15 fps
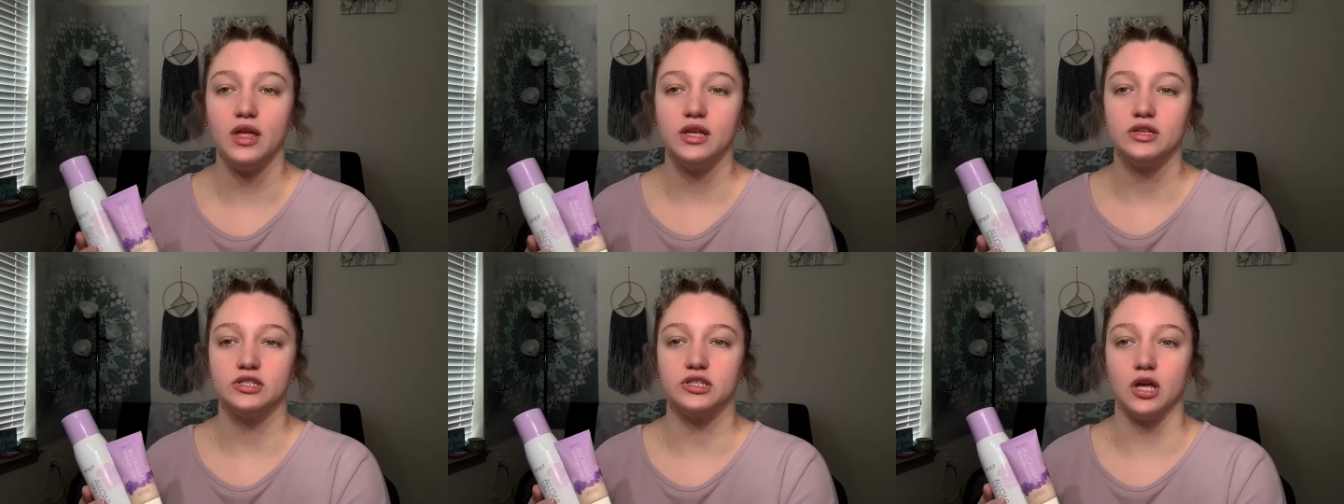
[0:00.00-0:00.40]

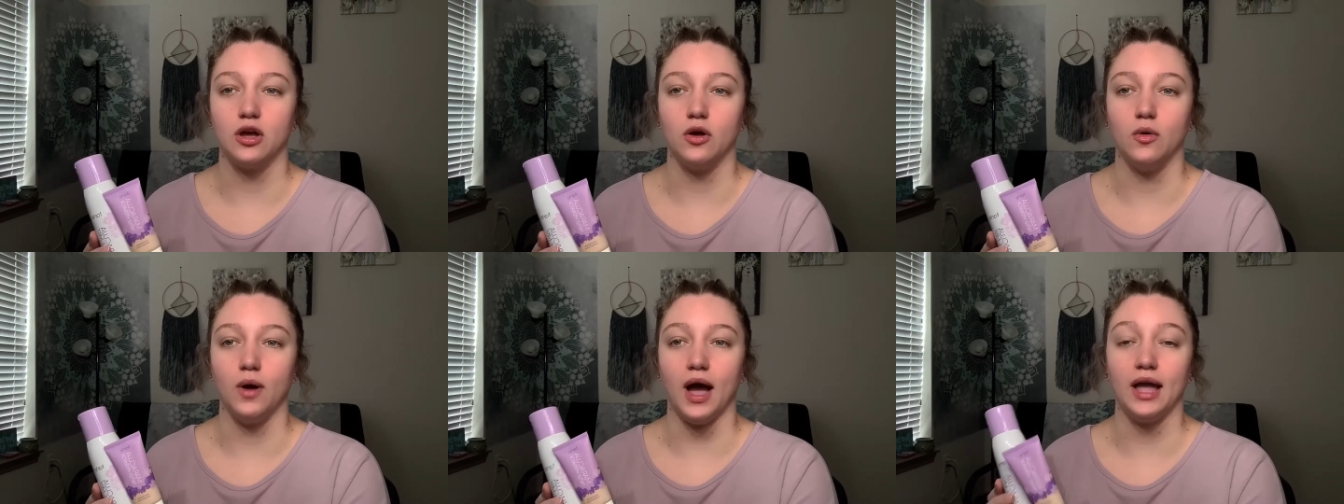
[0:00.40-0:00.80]

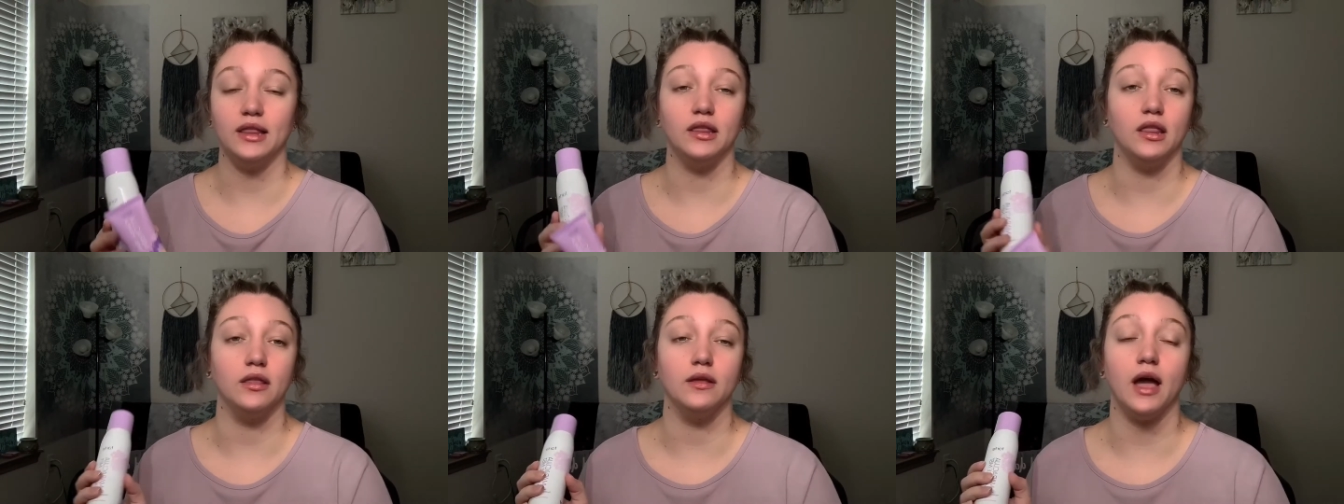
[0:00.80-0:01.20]
So
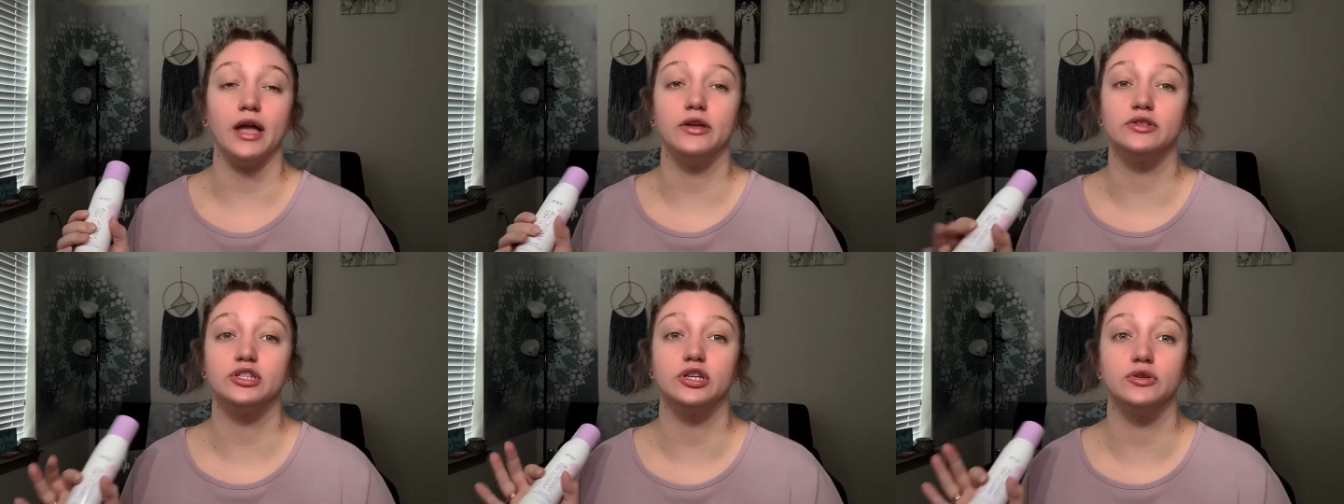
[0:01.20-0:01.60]
I
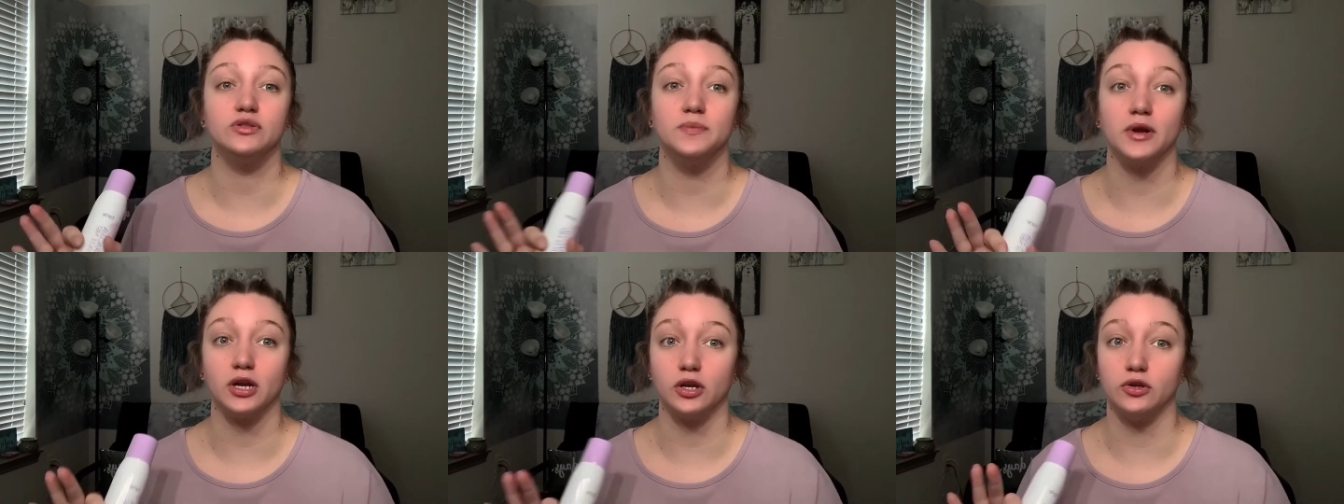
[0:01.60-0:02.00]
used to use
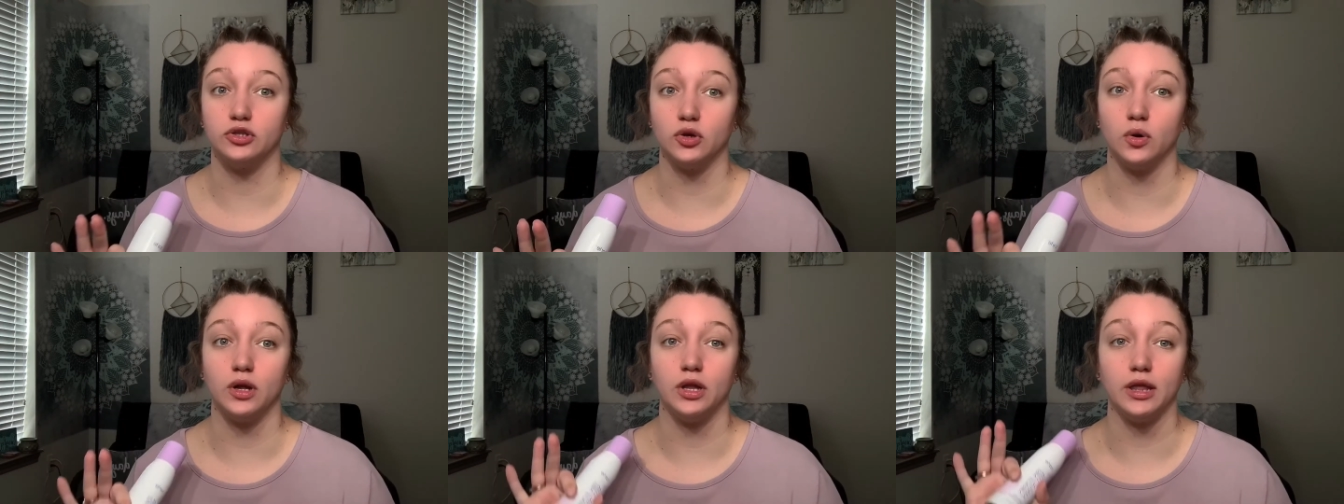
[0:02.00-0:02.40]
Maracuja
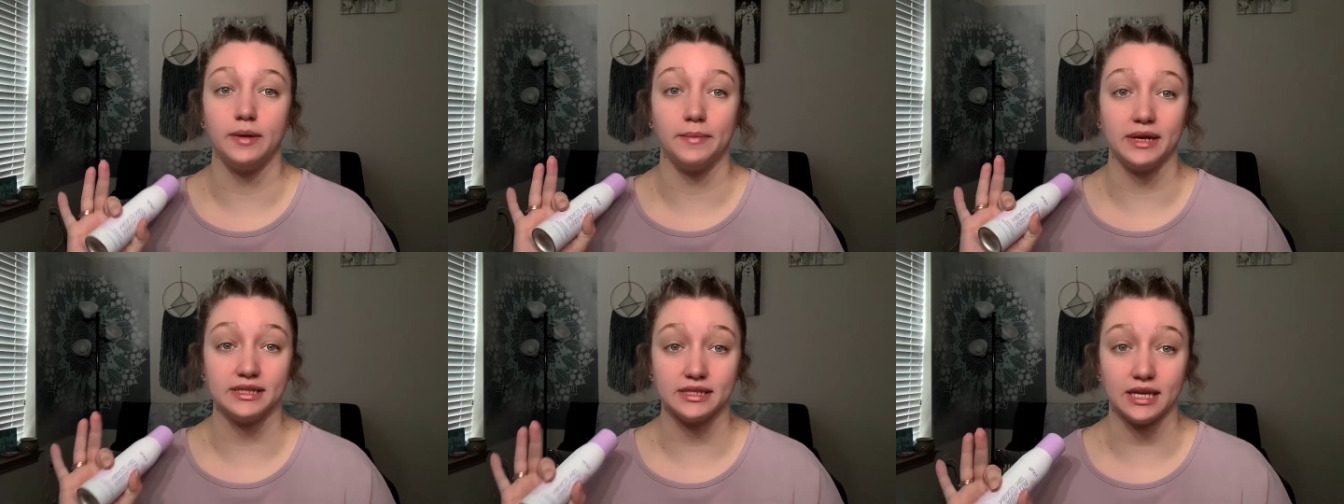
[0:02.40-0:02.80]
oil in
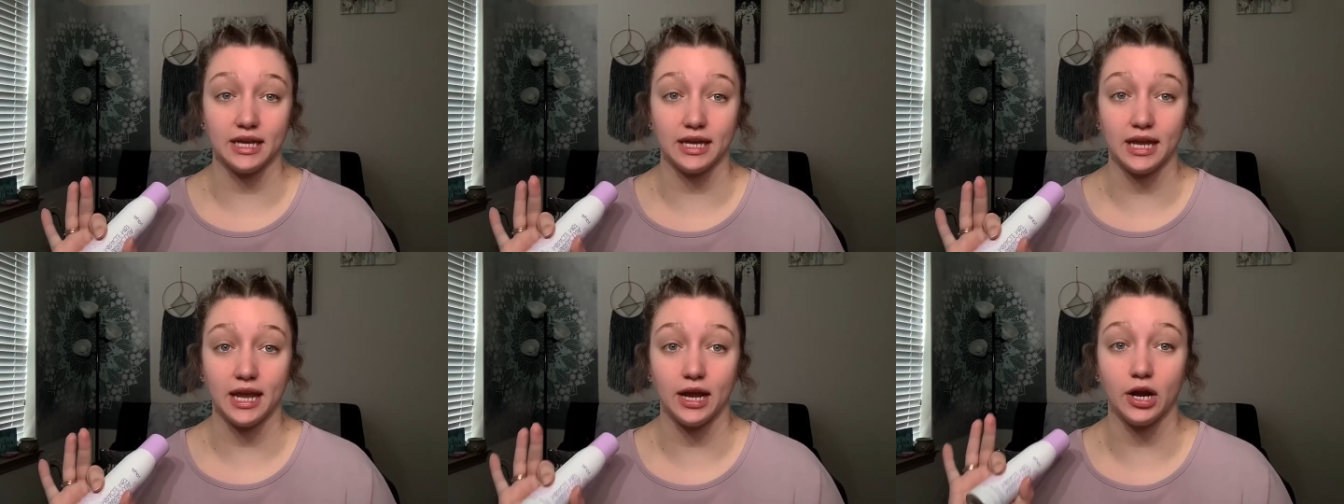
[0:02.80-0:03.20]
my
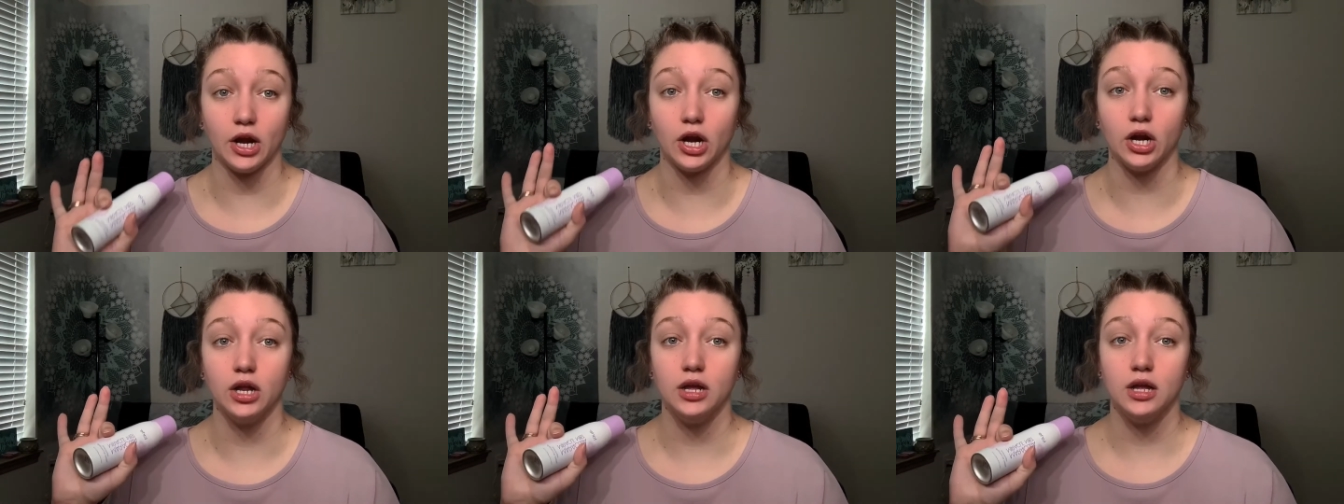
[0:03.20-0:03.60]

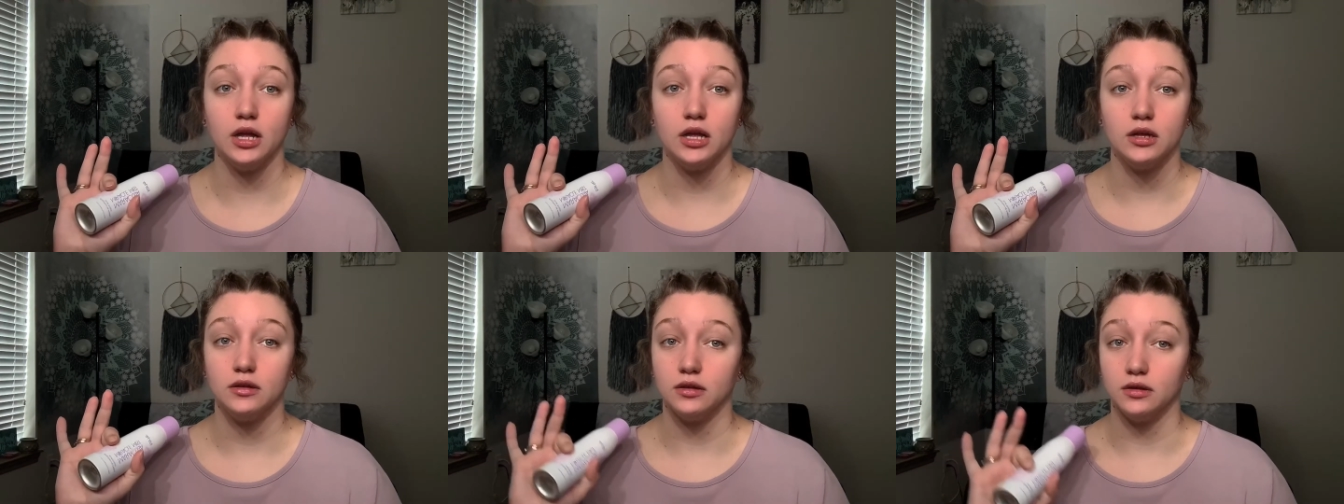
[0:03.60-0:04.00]
skincare
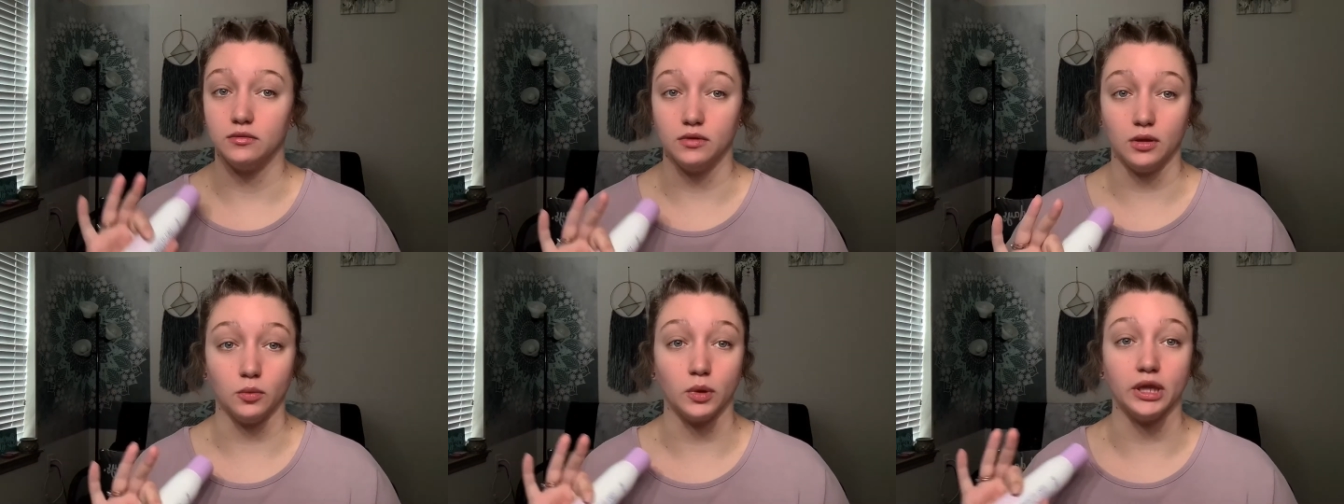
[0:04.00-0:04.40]

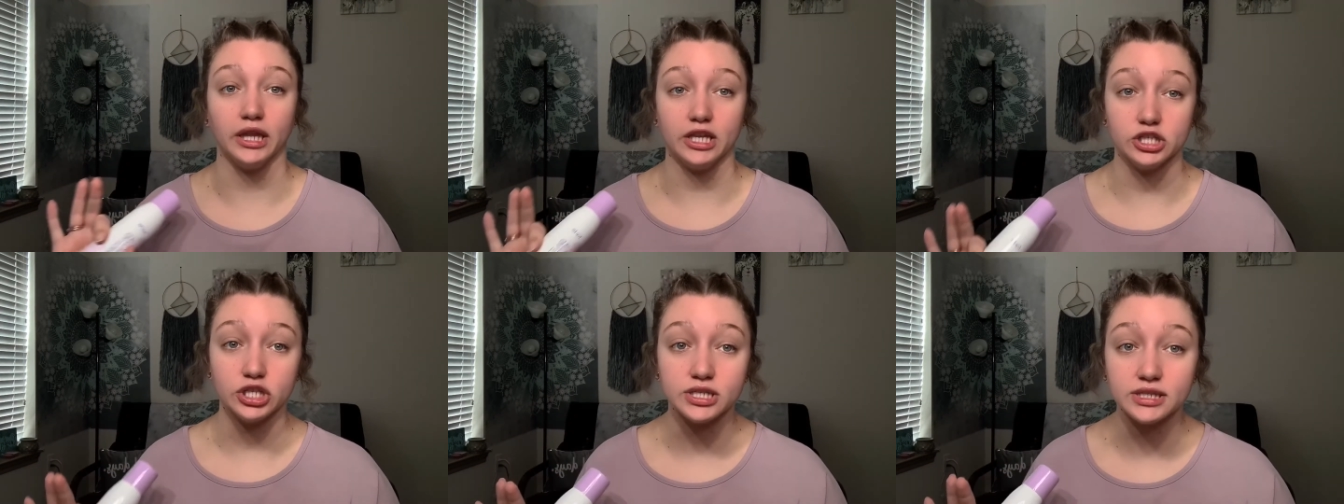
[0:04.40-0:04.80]

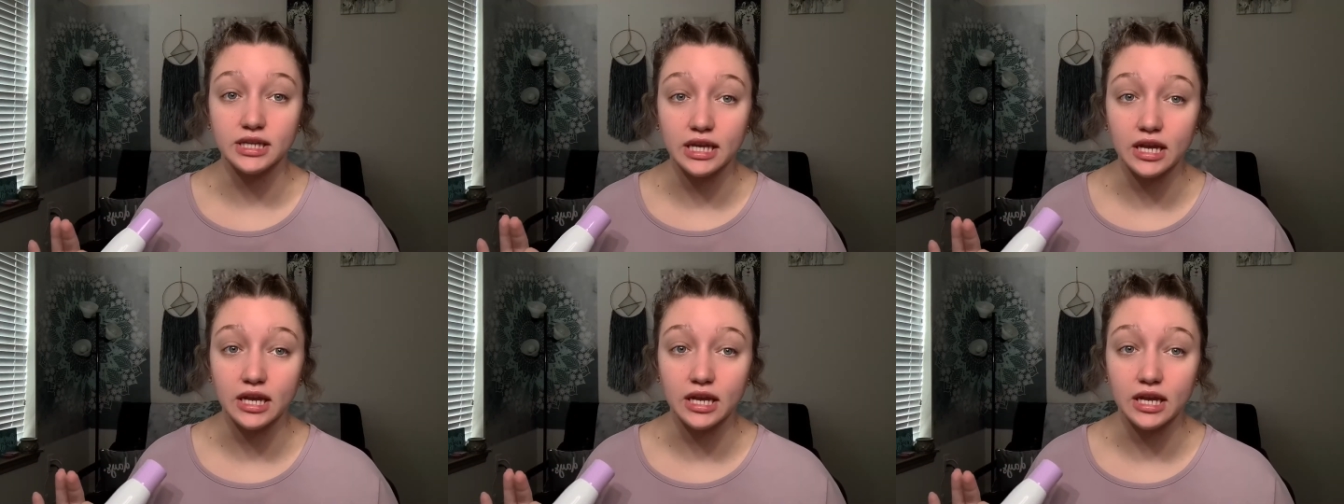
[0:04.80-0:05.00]
religiously